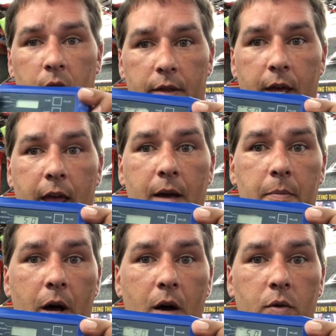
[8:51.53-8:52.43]
The
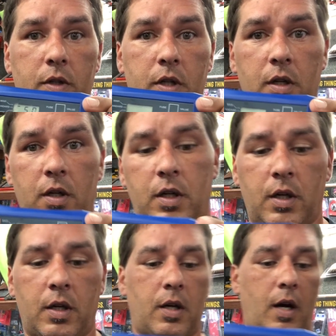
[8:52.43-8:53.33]
Amp Hound,
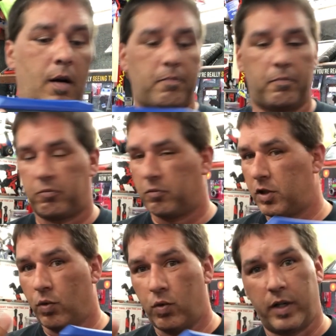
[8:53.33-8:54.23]

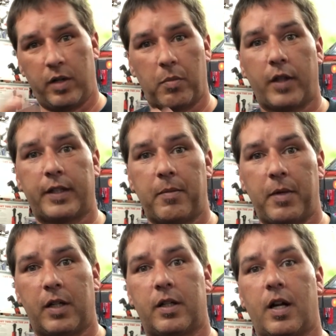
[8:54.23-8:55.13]
do what your
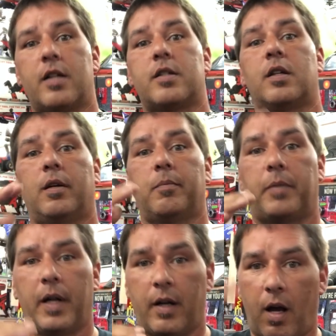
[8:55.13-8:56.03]
multimeter does,
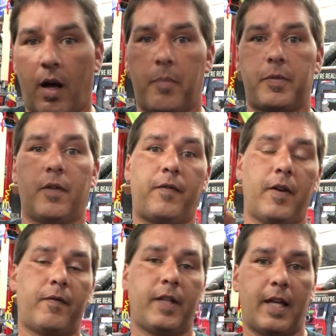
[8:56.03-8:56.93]
but up to
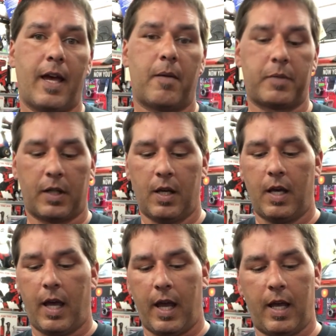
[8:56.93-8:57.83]
50 amps.
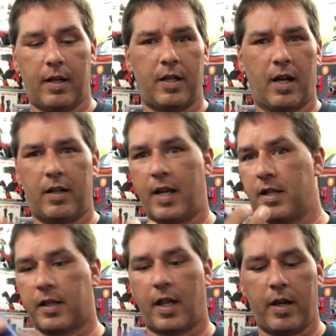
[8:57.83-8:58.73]
And
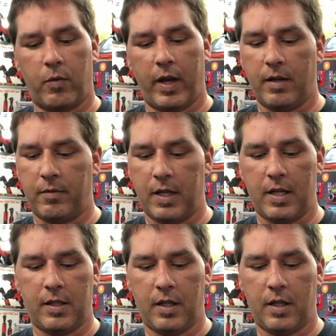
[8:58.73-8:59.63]
nice, lightweight,
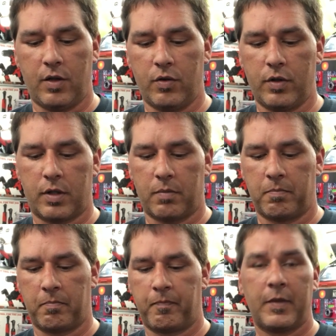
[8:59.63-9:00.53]
easy to use.
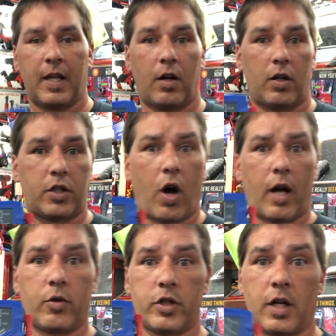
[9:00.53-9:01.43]

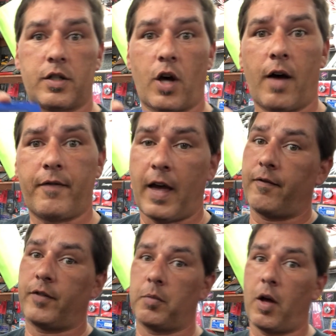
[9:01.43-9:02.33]
Auto shuts off
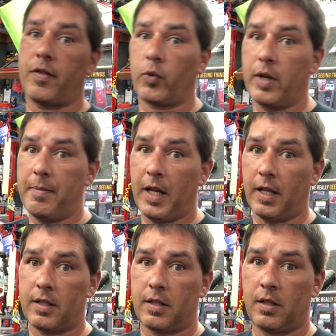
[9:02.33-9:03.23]
after about 3
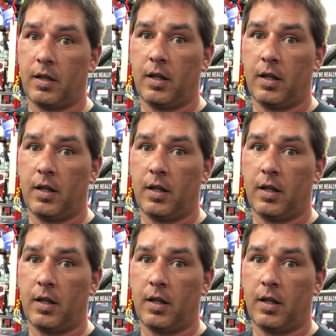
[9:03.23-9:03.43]
minutes.